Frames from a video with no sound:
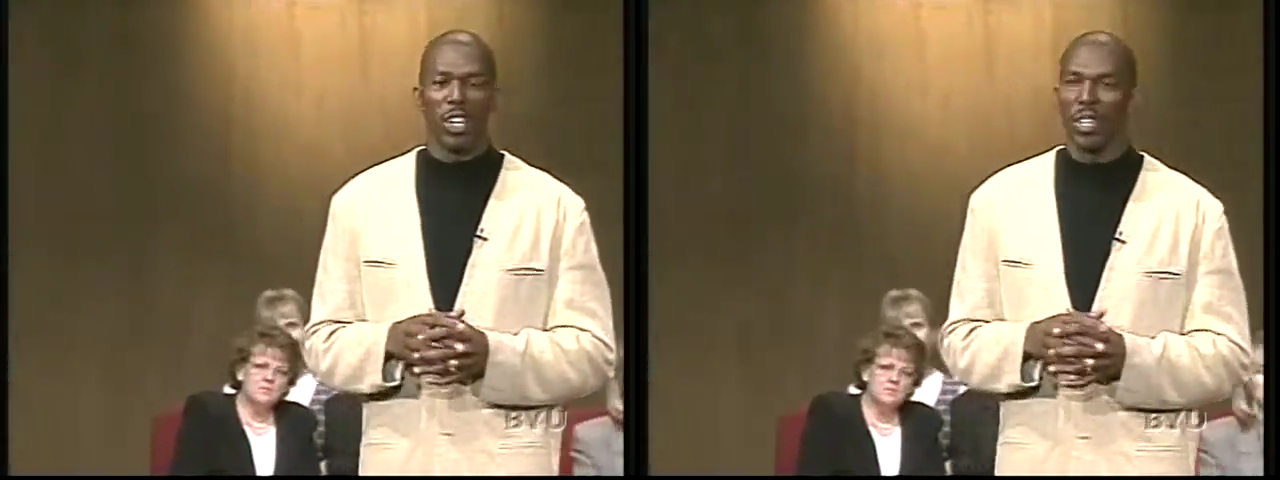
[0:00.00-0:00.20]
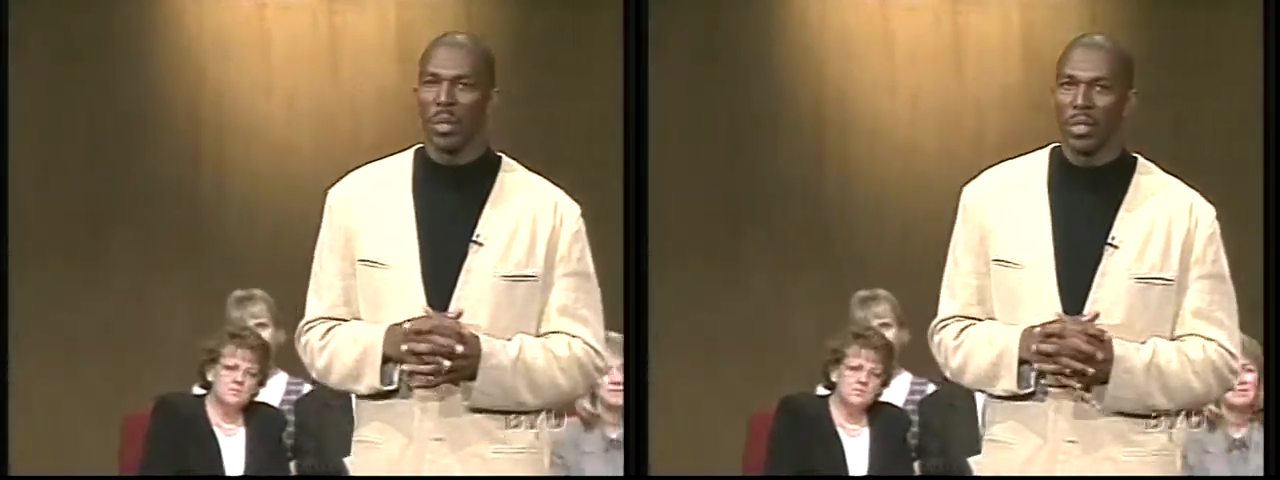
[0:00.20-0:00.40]
The
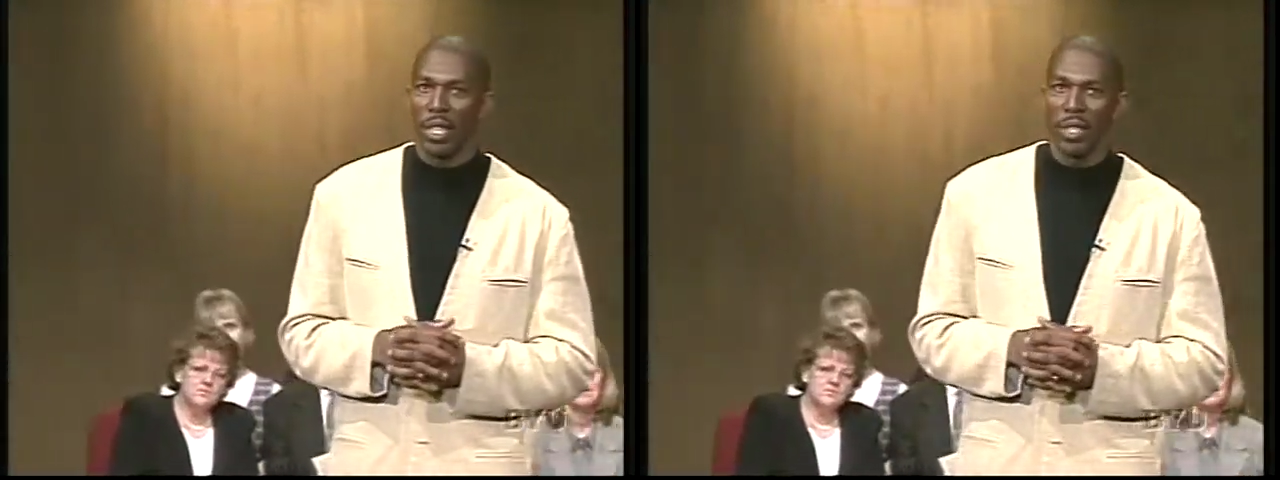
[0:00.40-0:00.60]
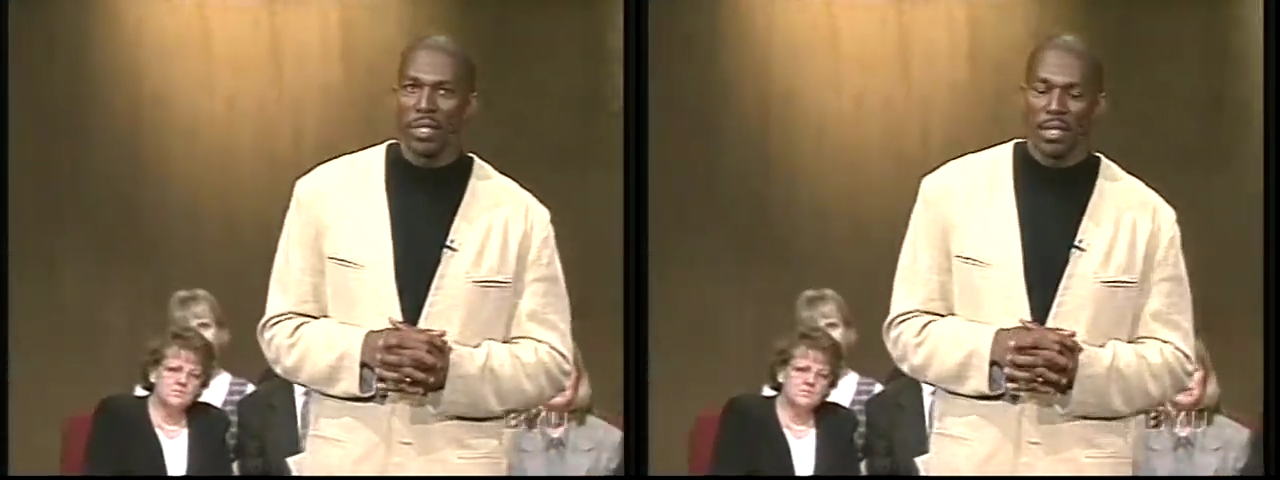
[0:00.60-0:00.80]
good news
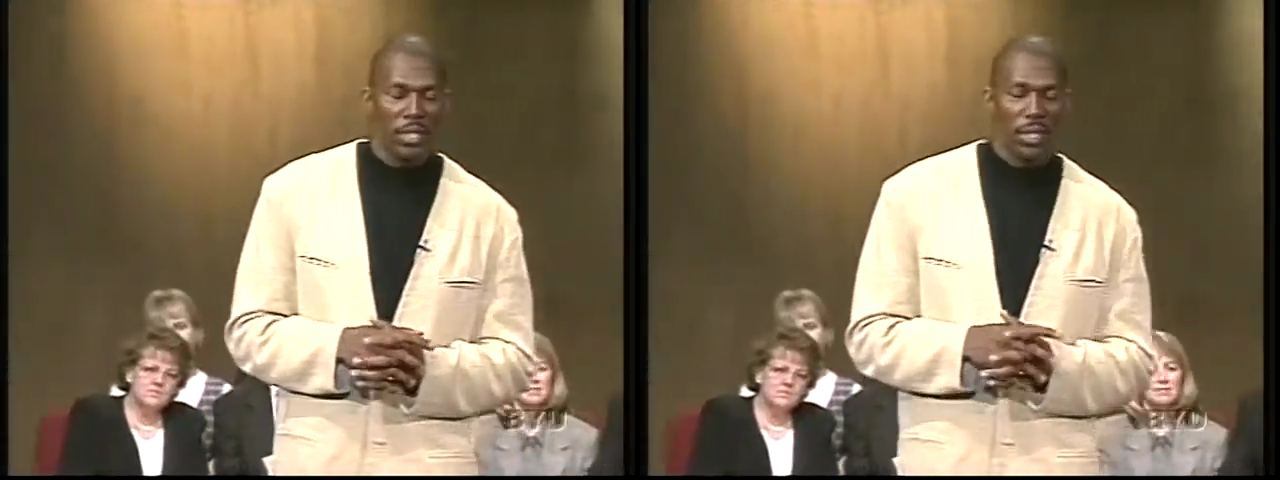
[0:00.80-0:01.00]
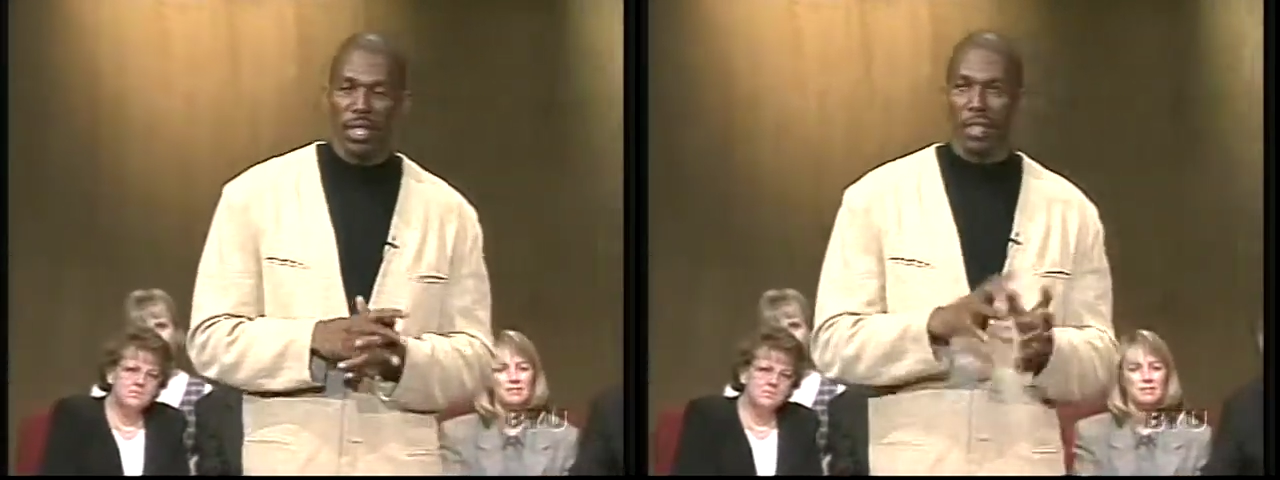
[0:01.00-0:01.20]

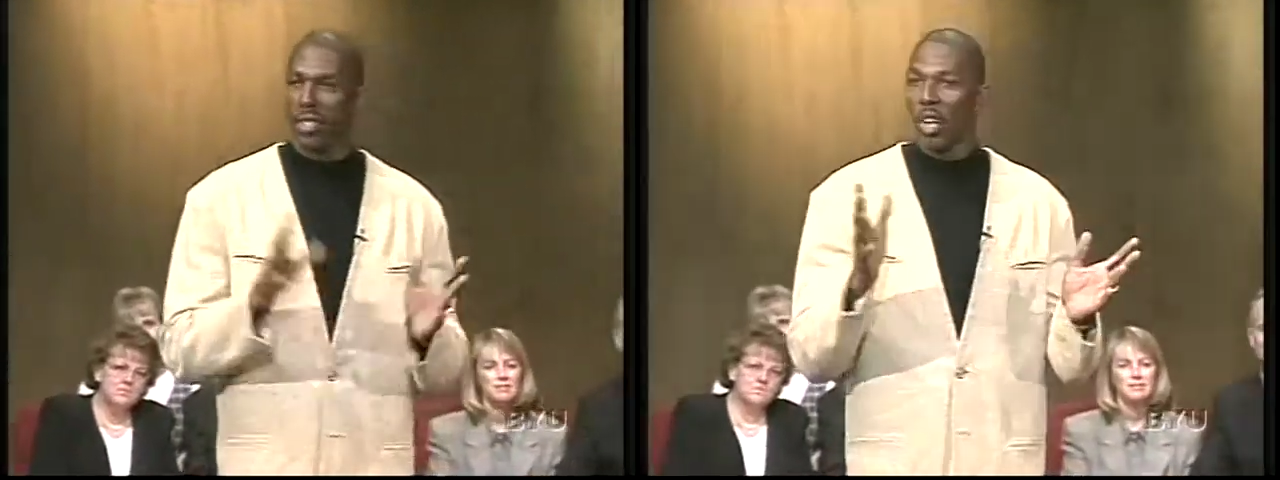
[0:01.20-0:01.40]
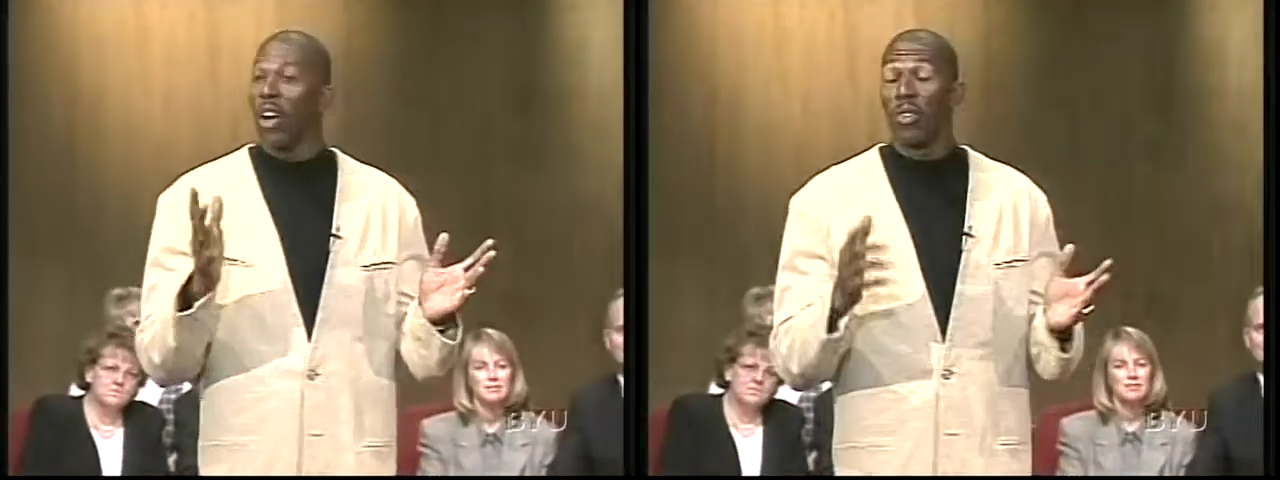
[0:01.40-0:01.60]
is,
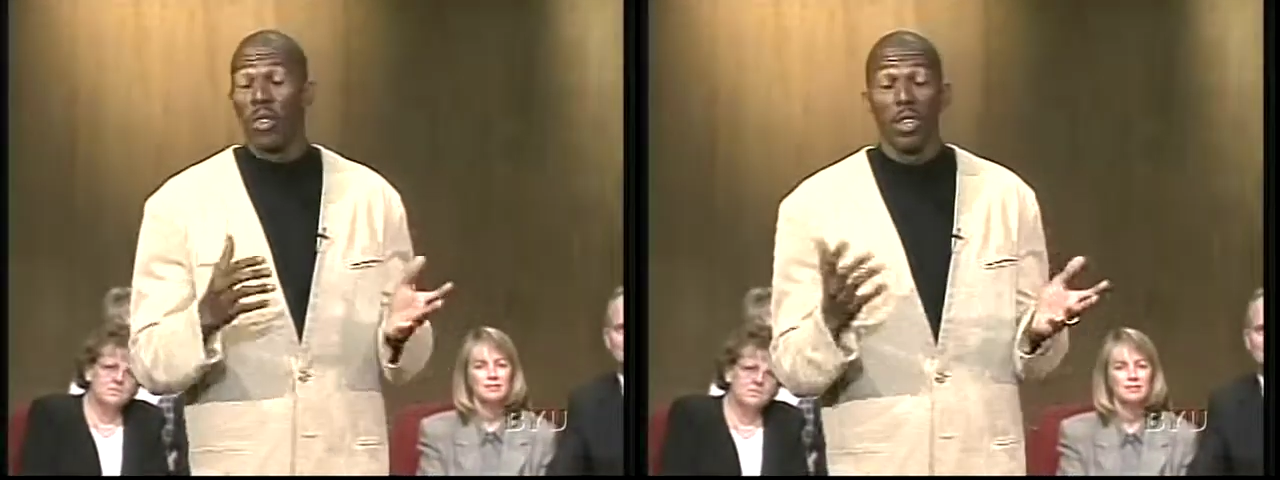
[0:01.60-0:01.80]
it's all